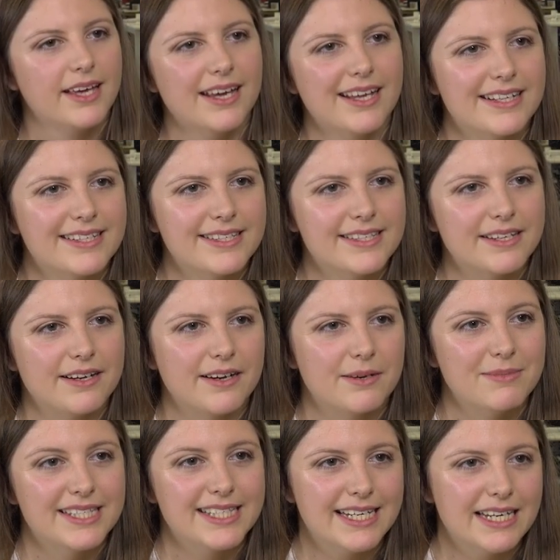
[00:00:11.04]
and
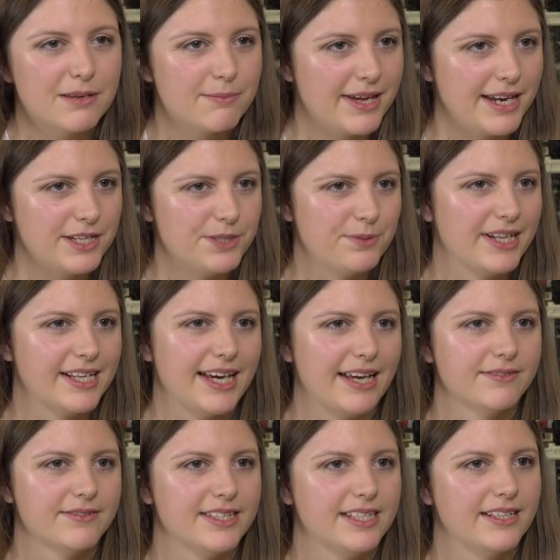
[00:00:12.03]
I'm a senior management
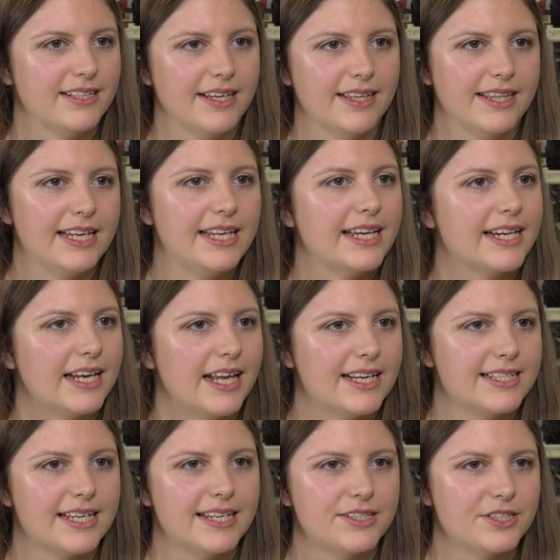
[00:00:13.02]
accountant at the Legal
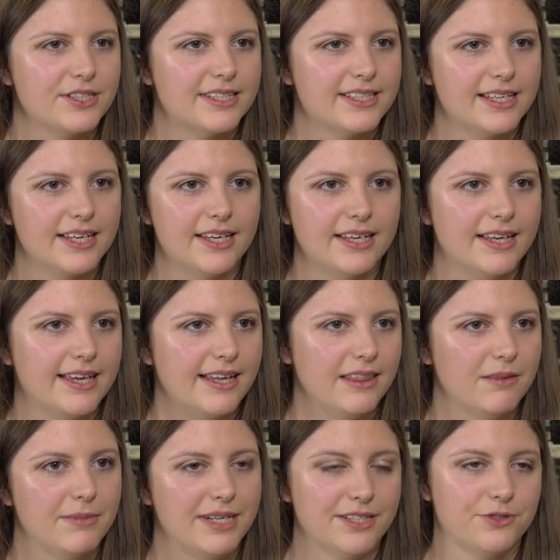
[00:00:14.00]
Aid Agency in
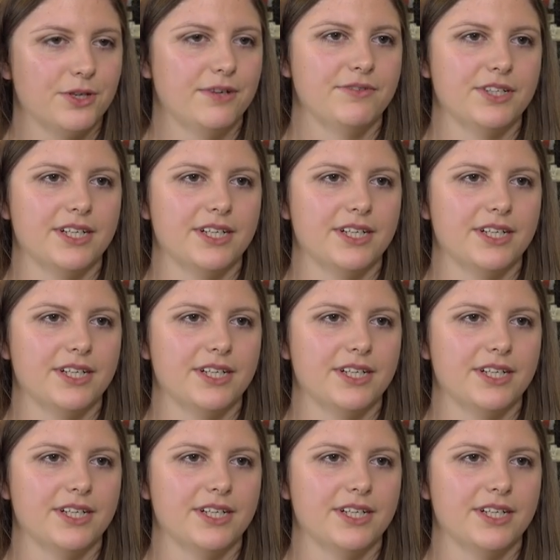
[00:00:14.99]
the Ministry of